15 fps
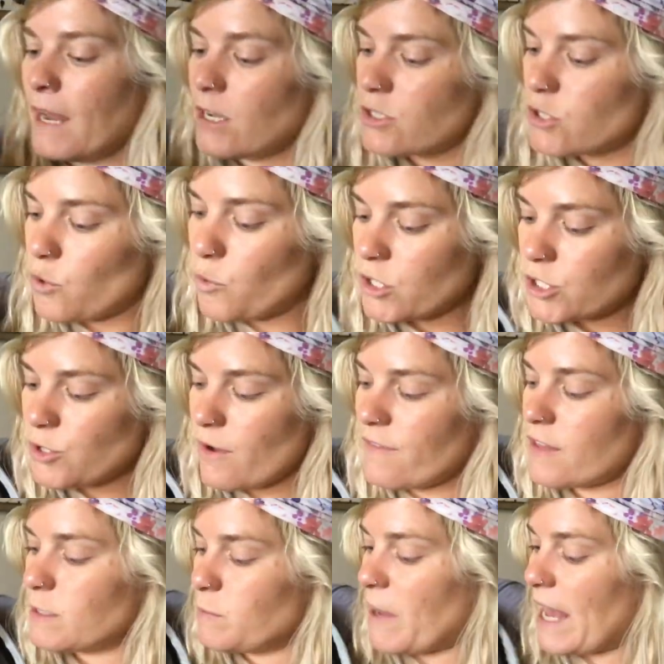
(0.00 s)
So once you have
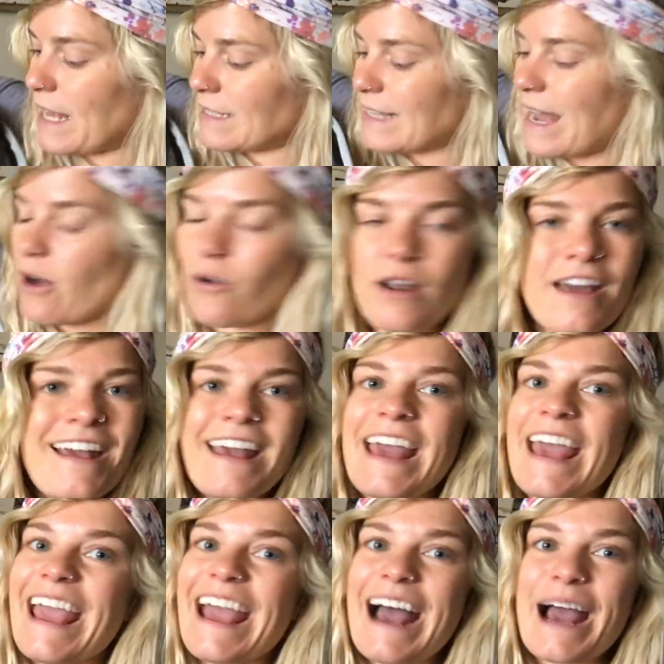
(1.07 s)
this packed out,
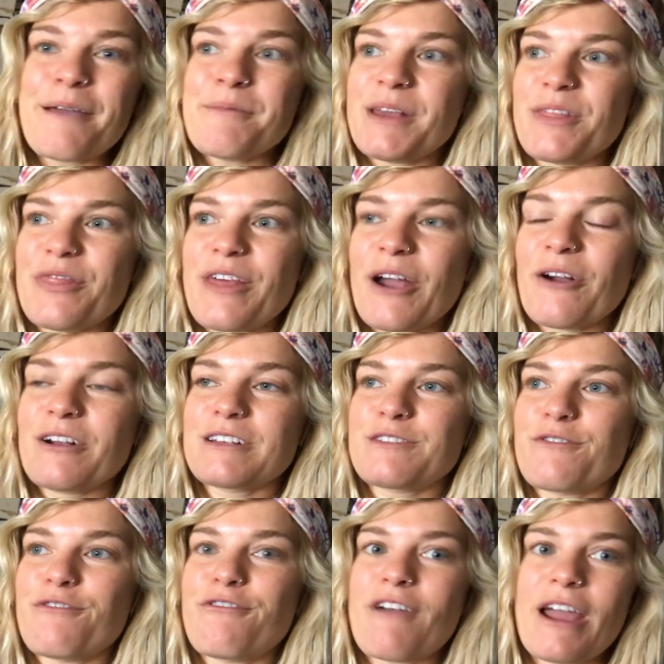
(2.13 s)
I mean,
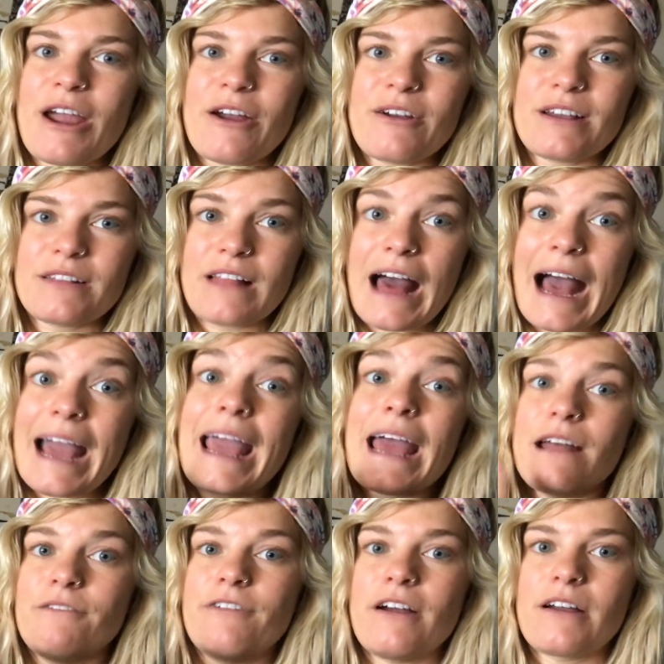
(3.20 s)
I
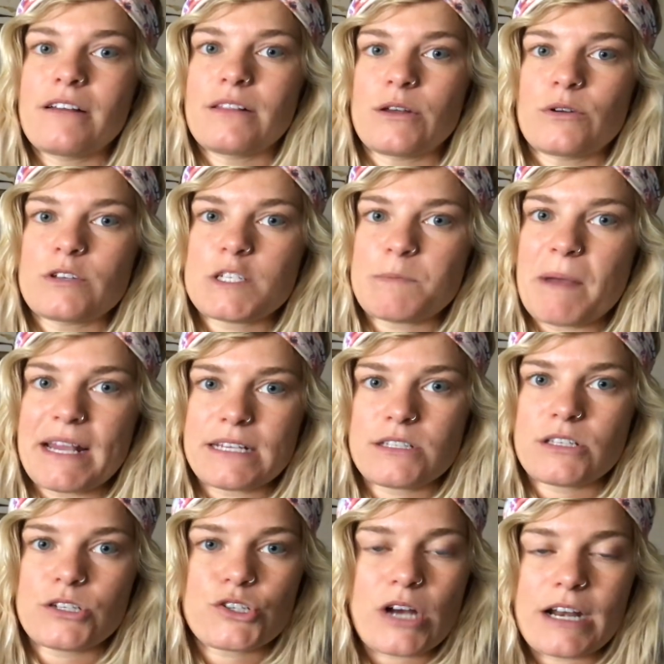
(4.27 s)
had very little space
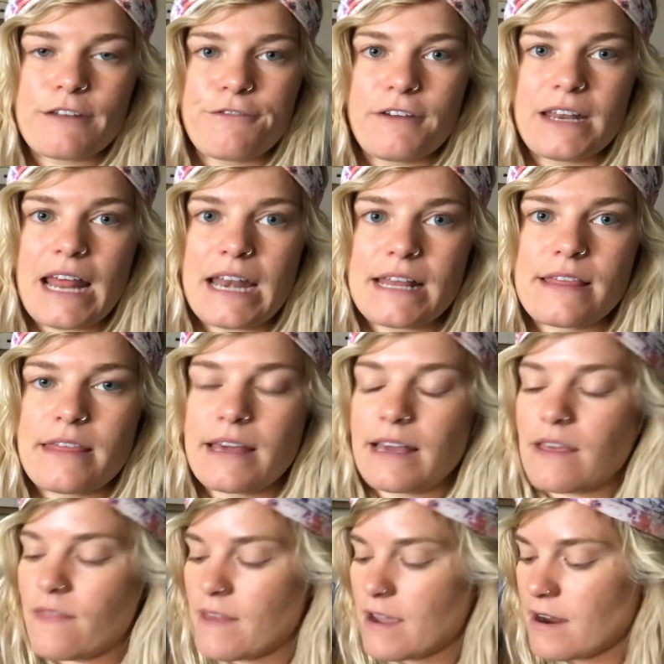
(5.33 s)
to try to fit anything
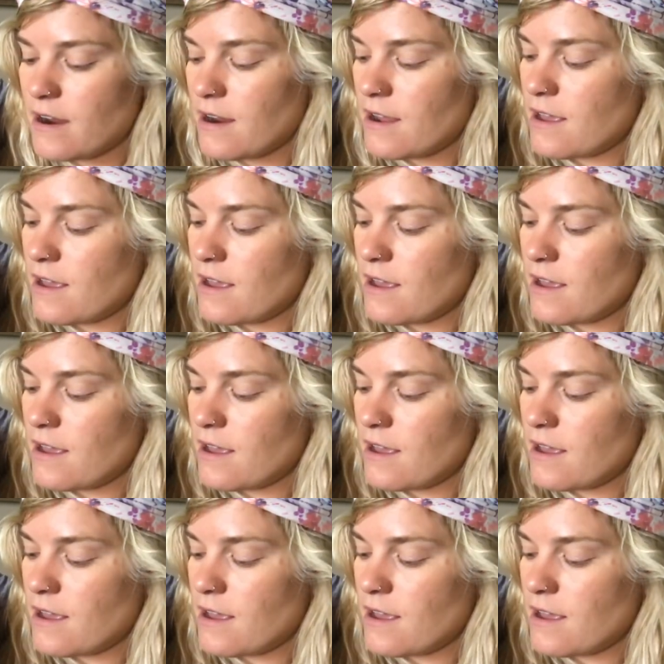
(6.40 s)
in there.